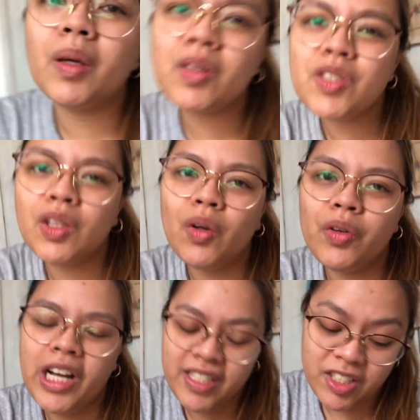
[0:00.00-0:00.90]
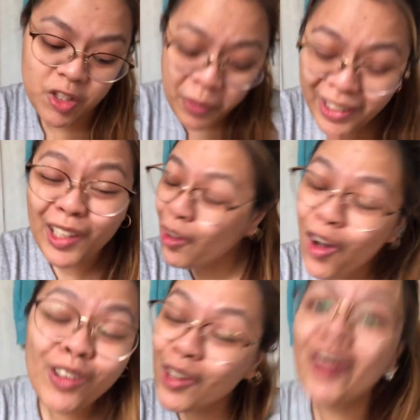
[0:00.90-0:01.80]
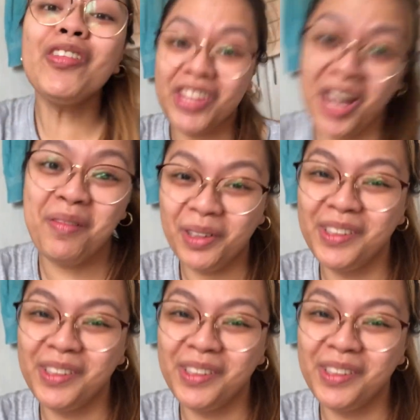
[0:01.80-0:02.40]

Because you know guys, it's been a long long time